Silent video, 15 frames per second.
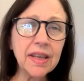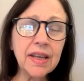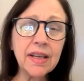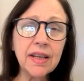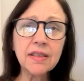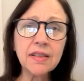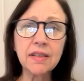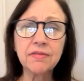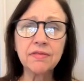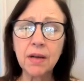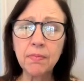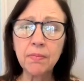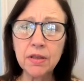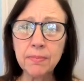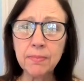And the thing
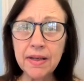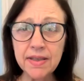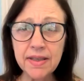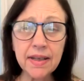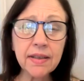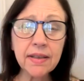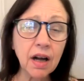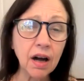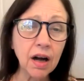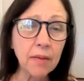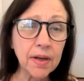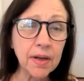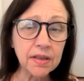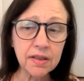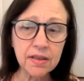is, if someone's made
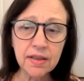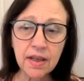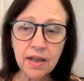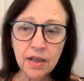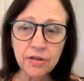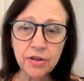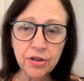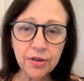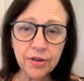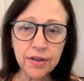10 comments